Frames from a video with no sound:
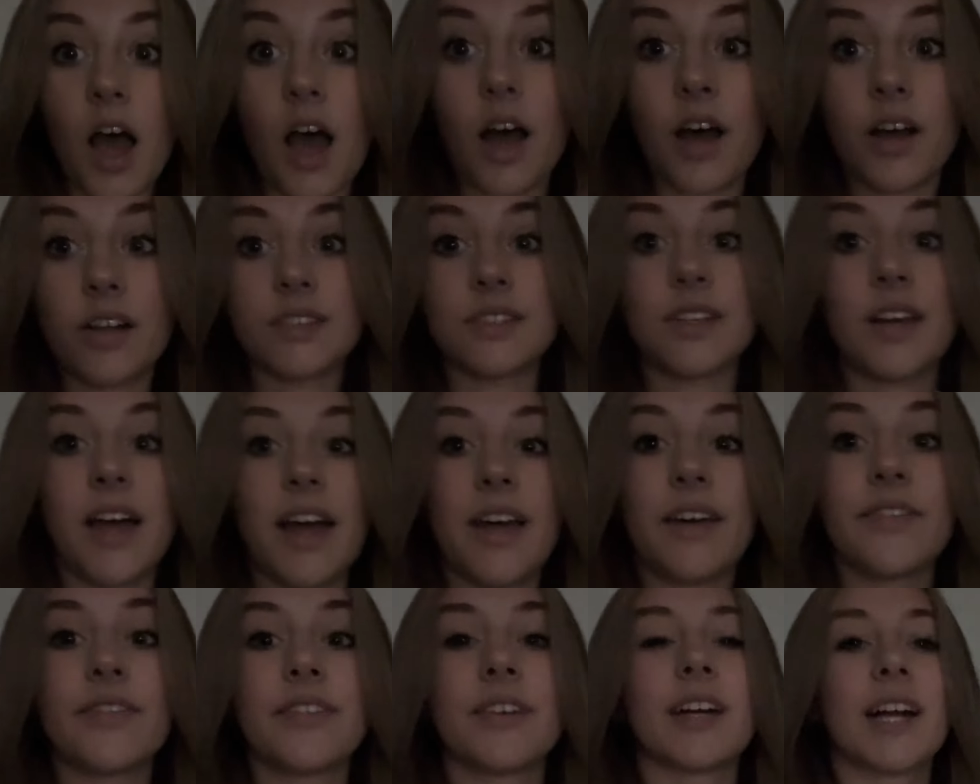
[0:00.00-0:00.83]
Also,
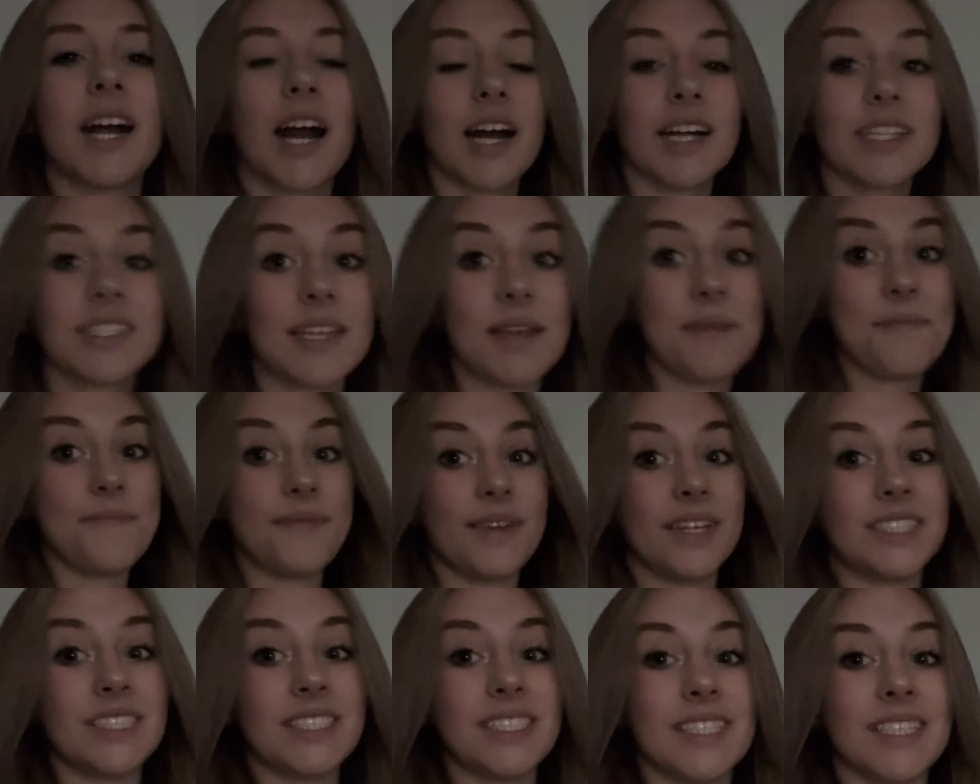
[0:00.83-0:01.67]
I forgot to
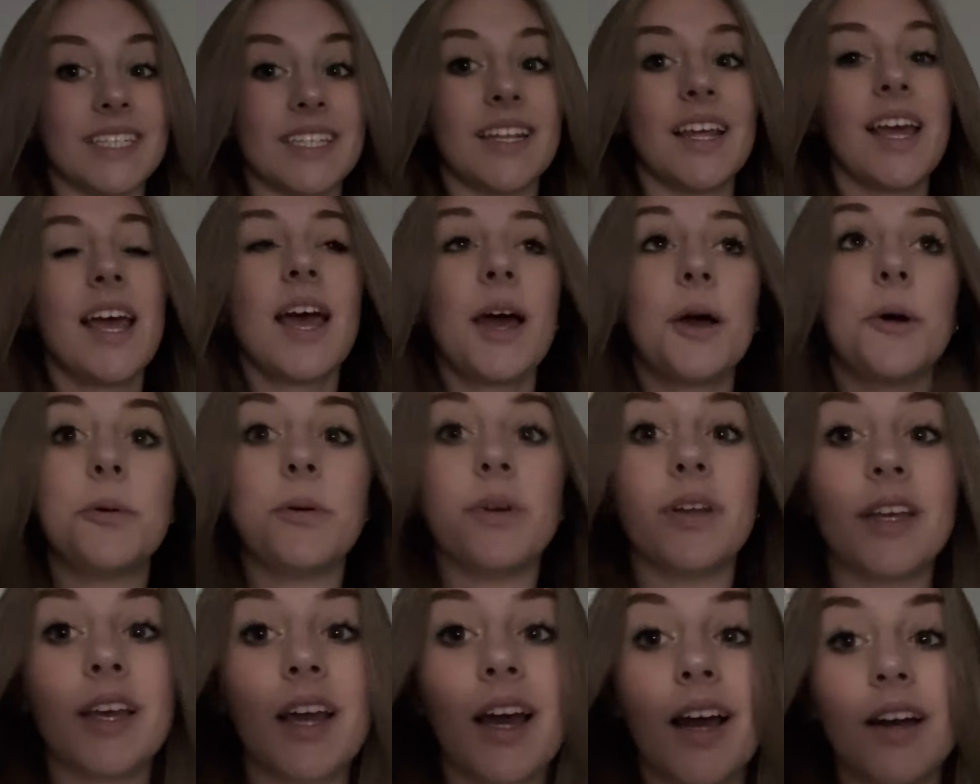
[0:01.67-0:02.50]
mention
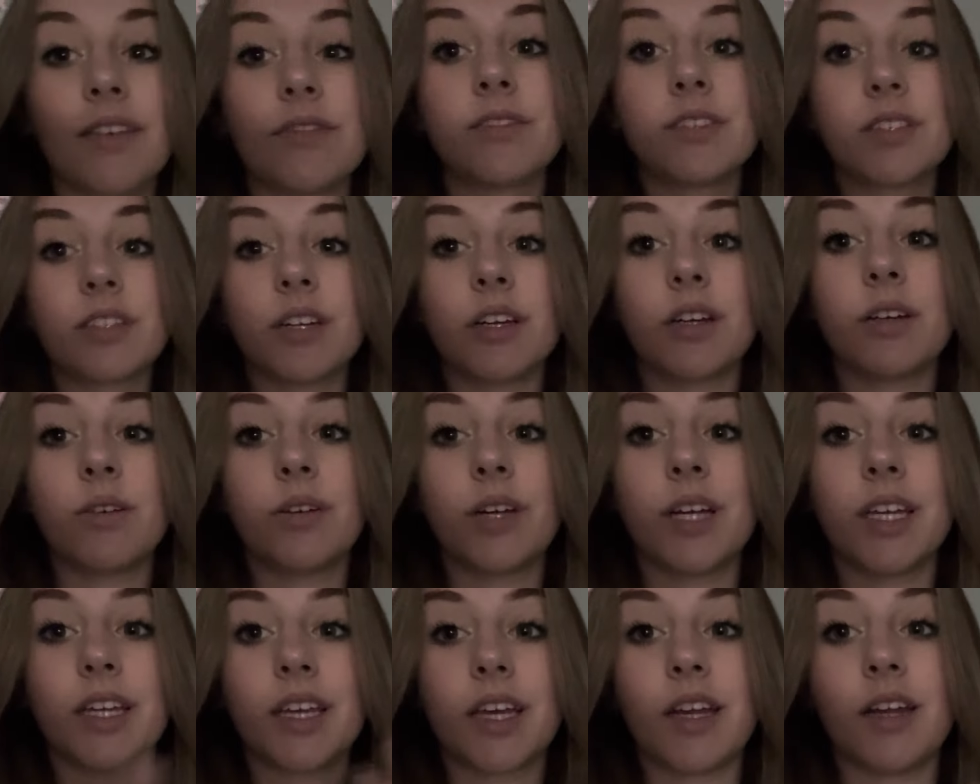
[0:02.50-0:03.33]
we have to
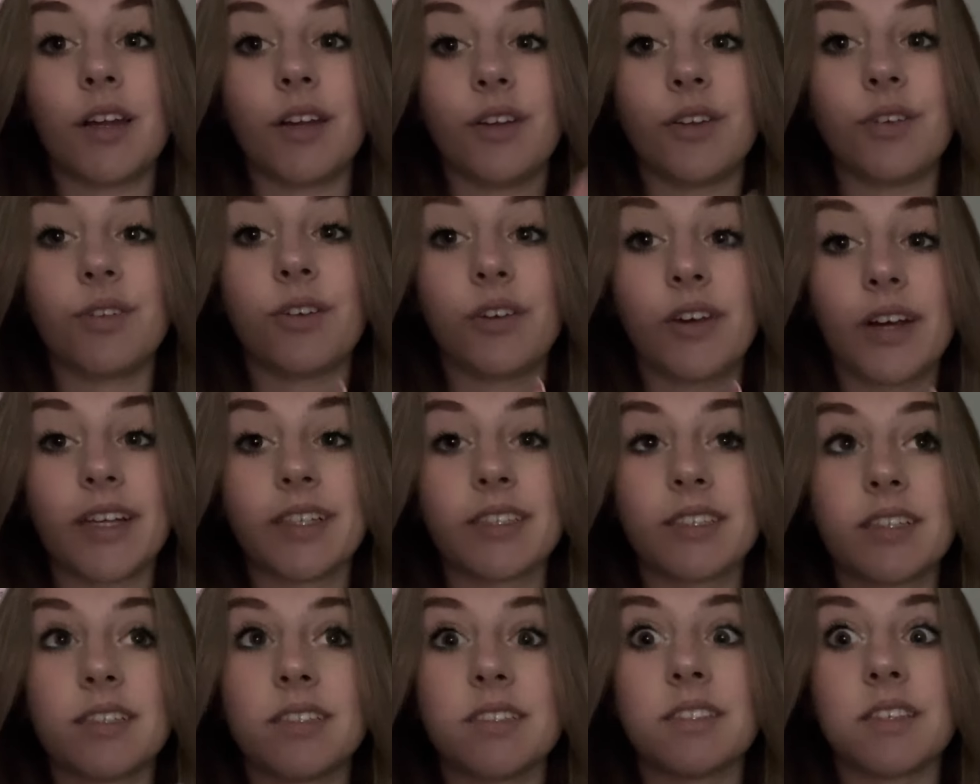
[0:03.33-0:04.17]
go and get a
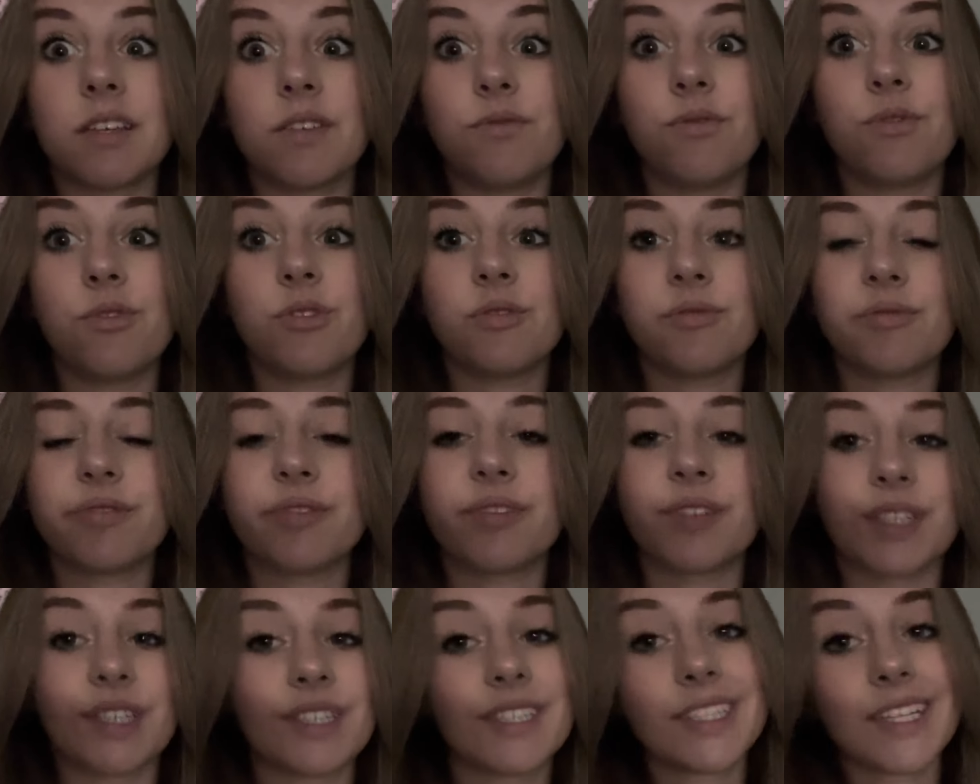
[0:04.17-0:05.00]
notarized consent form
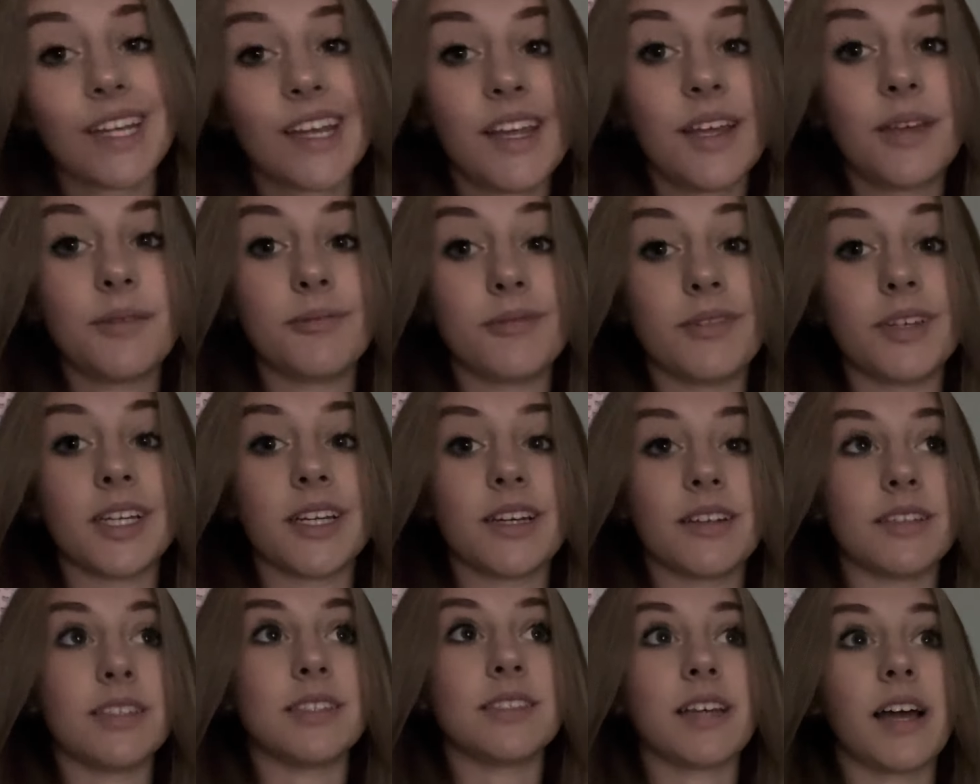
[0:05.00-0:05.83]
first
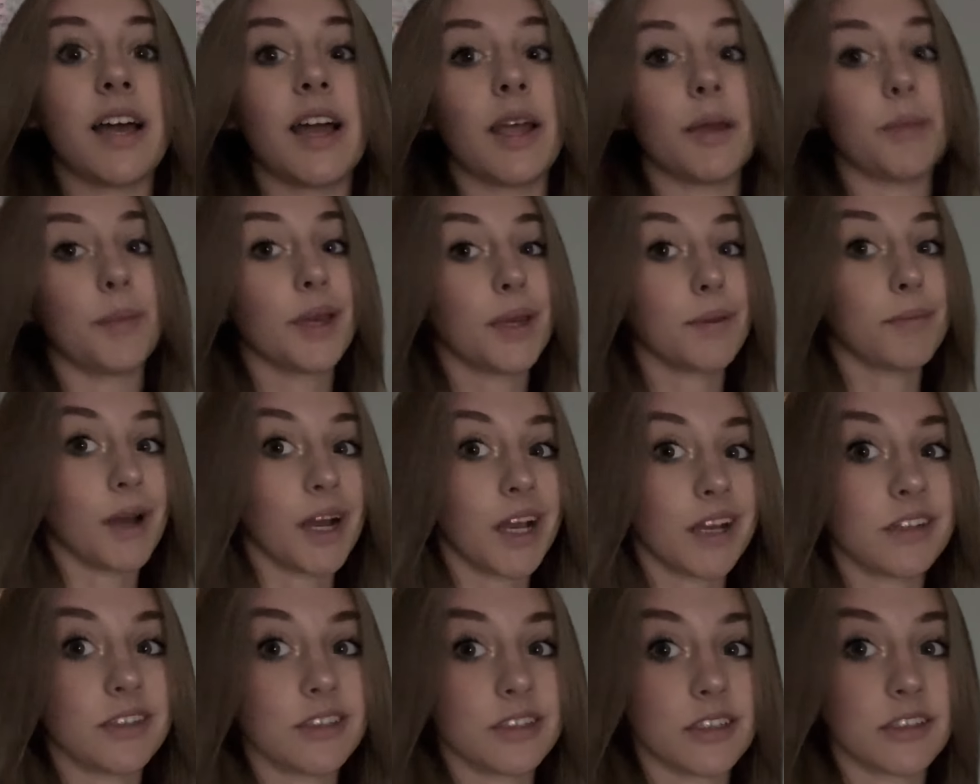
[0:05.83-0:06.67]
because I'm a
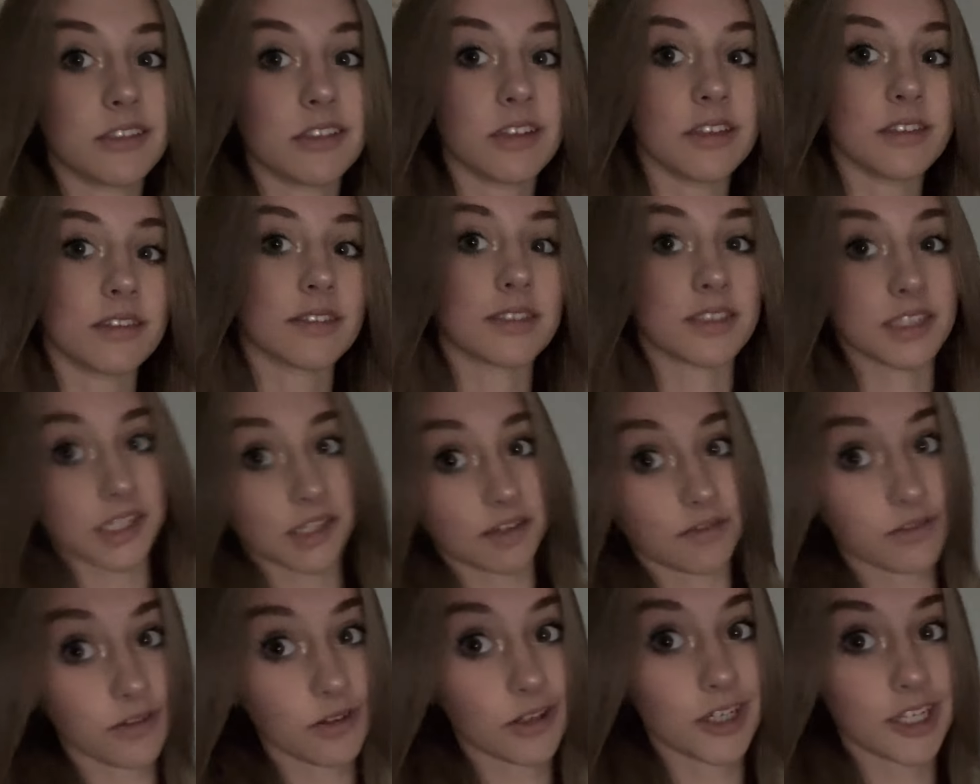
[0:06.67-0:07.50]
minor in the state
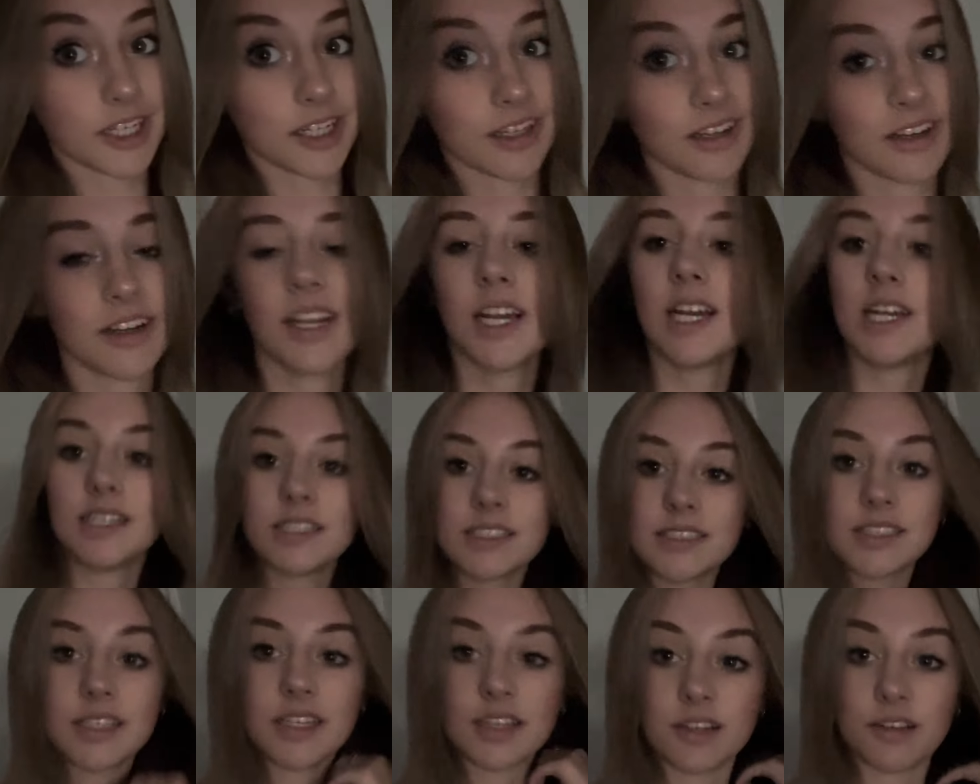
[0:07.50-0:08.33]
of Florida,
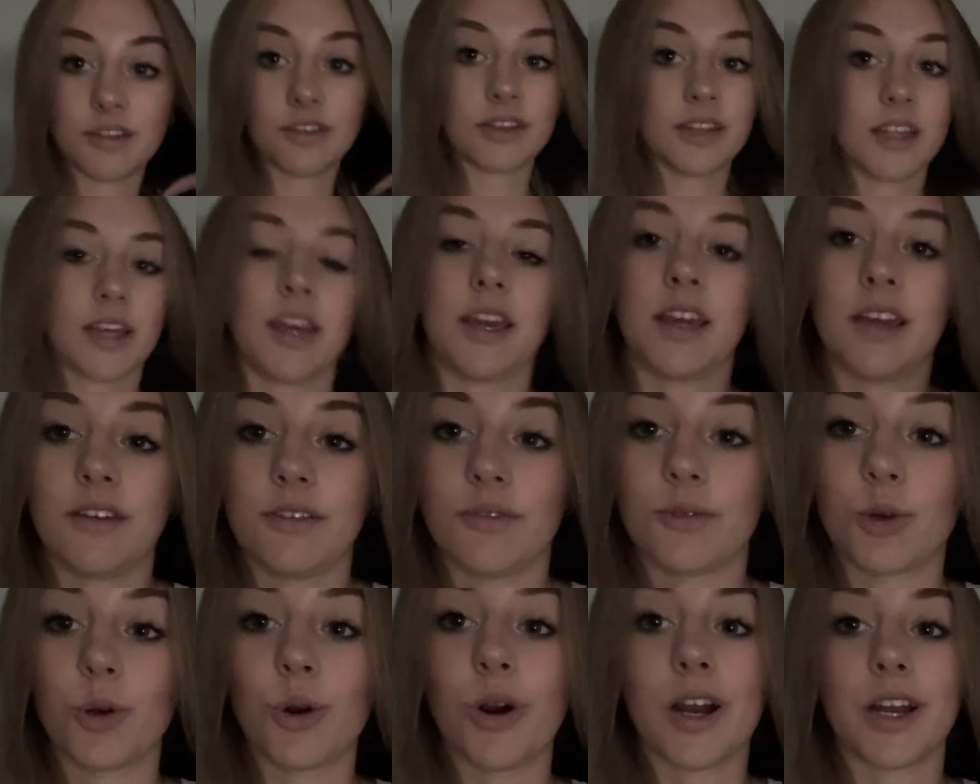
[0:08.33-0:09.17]
so they
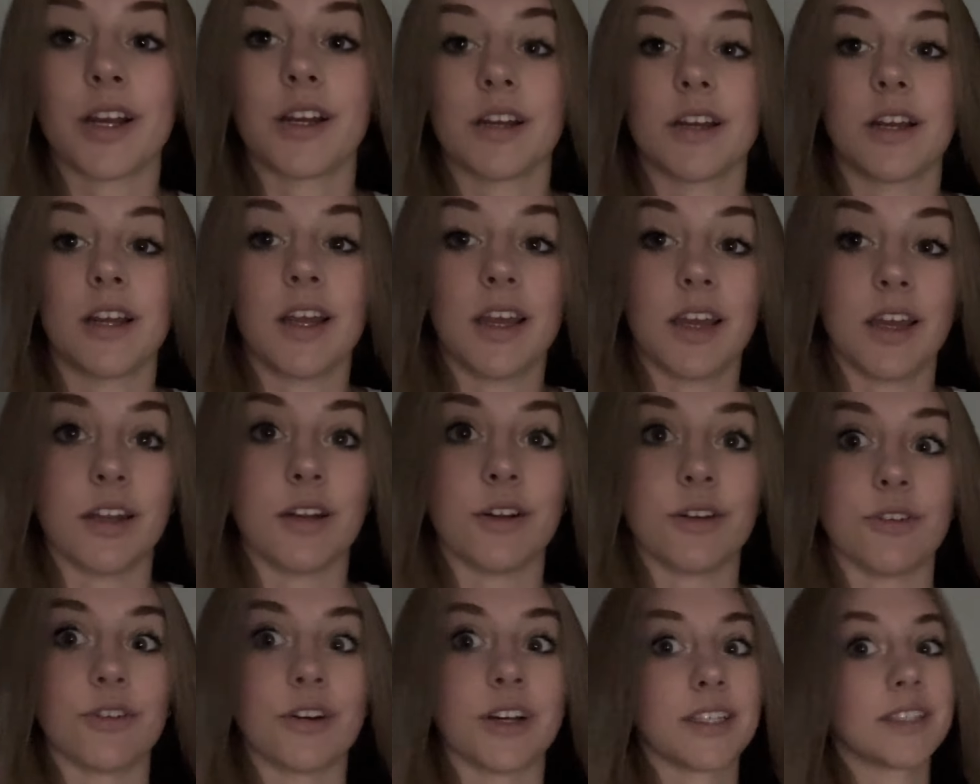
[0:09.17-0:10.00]
require a
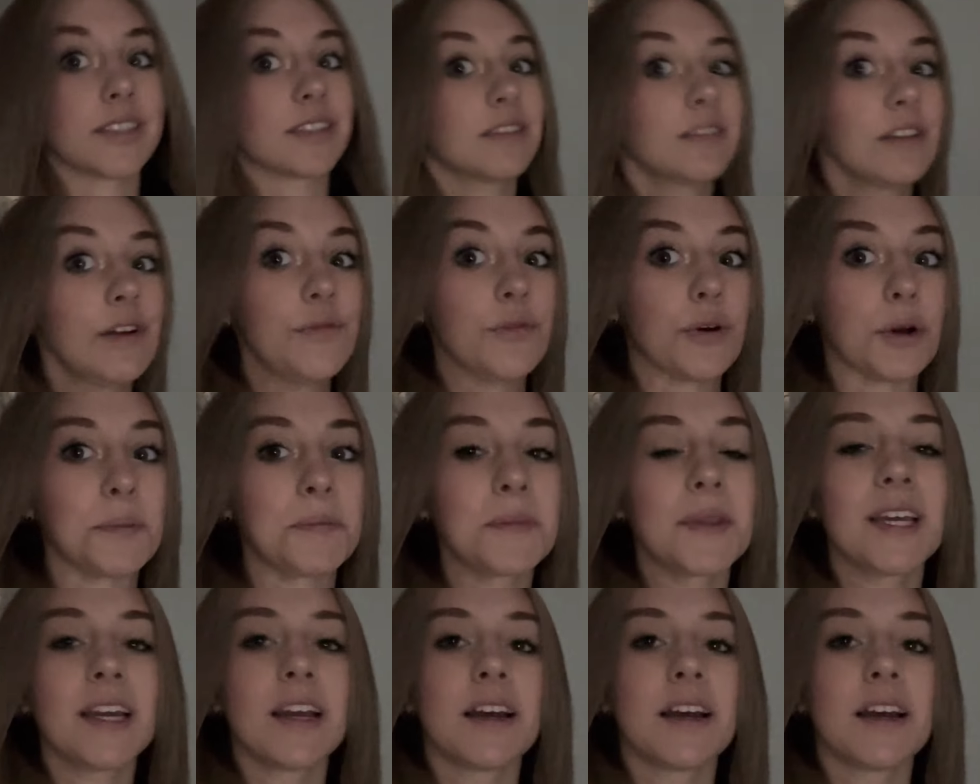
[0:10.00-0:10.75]
notarized consent form.